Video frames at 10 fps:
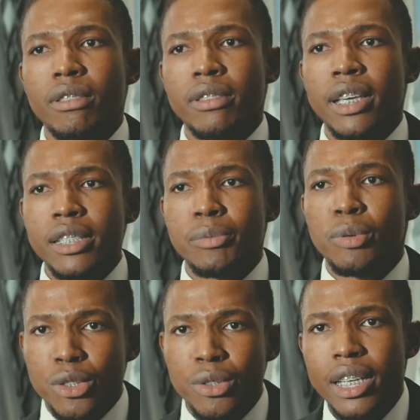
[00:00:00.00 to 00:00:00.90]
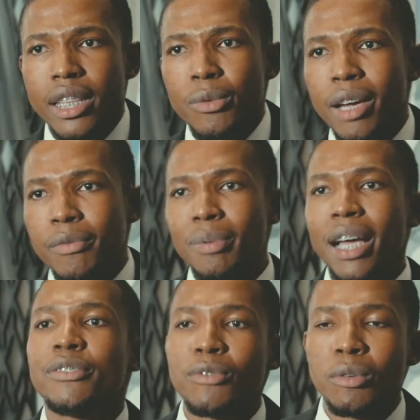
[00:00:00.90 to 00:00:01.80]
things put together. We have
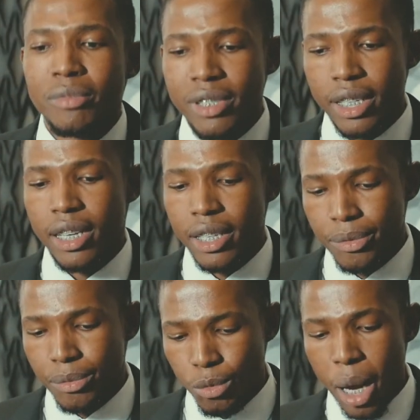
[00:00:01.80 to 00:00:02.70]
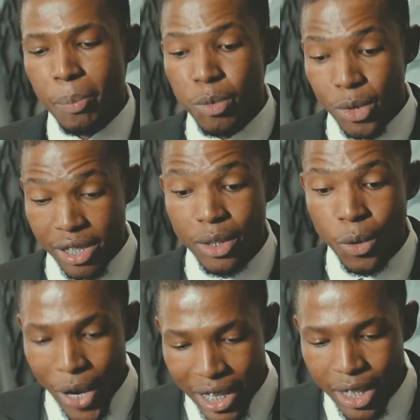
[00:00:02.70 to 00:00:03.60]
platforms that we're still
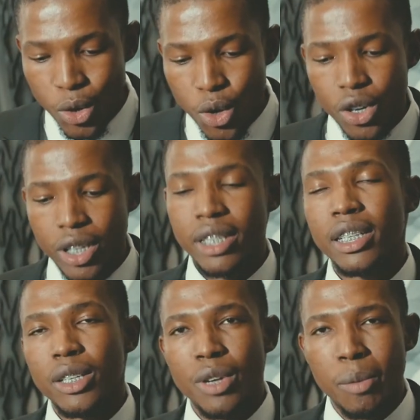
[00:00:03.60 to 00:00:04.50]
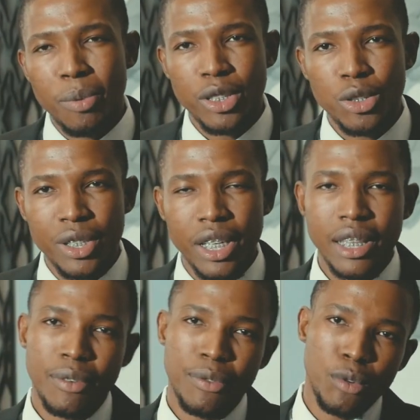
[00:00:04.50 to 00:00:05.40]
working on. We are putting
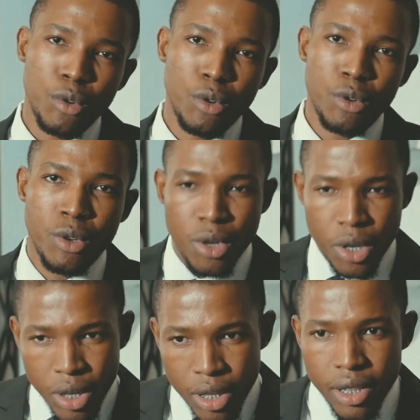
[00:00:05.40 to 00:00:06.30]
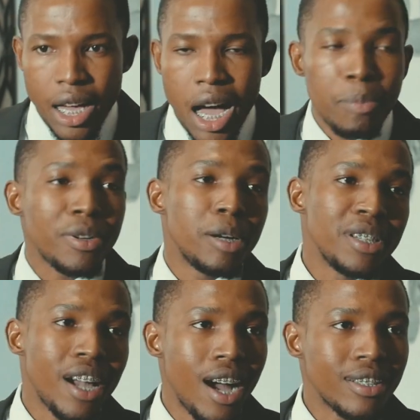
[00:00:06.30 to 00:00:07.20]
together for the
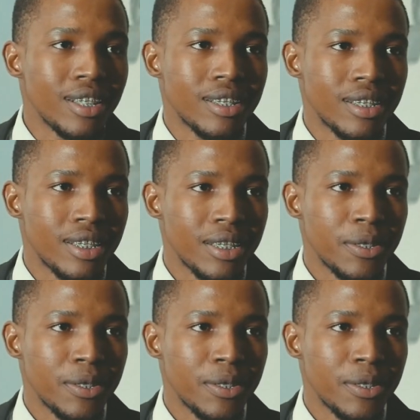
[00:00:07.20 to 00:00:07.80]
upcoming artists,